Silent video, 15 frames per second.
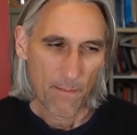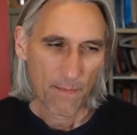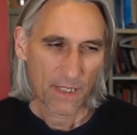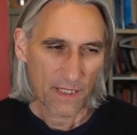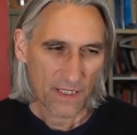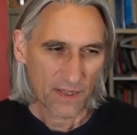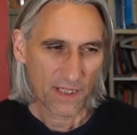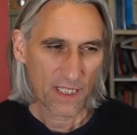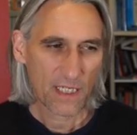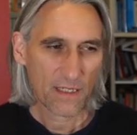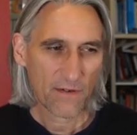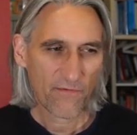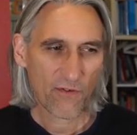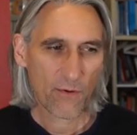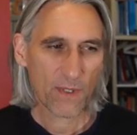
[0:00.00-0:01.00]
But I
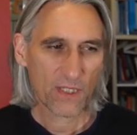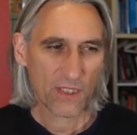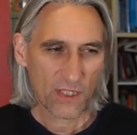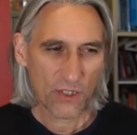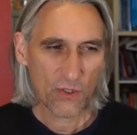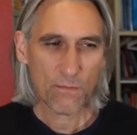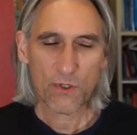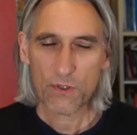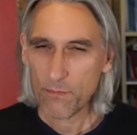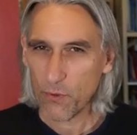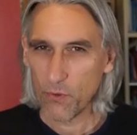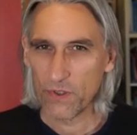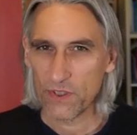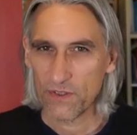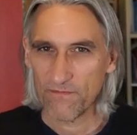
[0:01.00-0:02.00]
think from a human
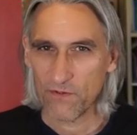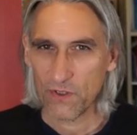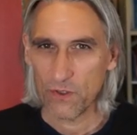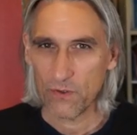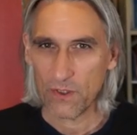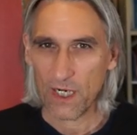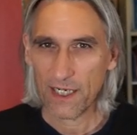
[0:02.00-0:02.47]
point of view,